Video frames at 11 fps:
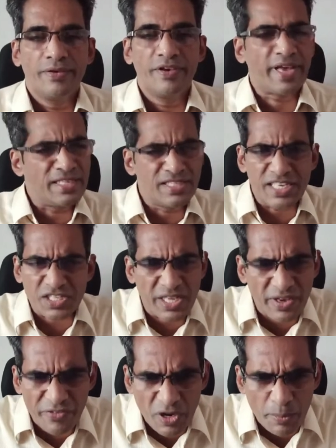You can just
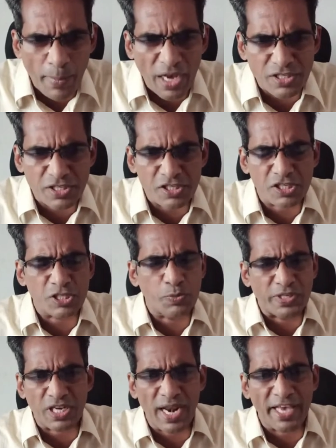give your master's
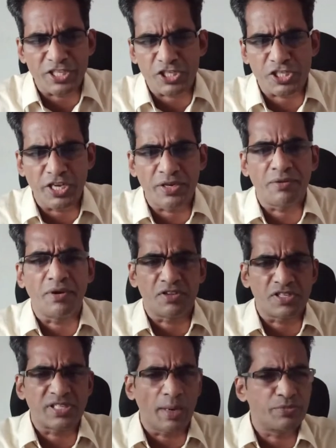specialization or
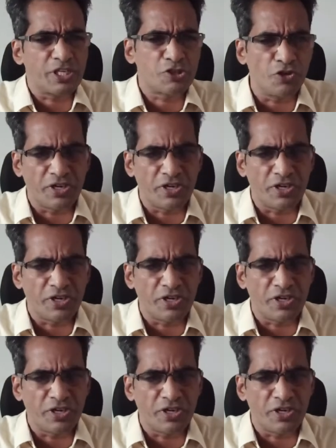the subjects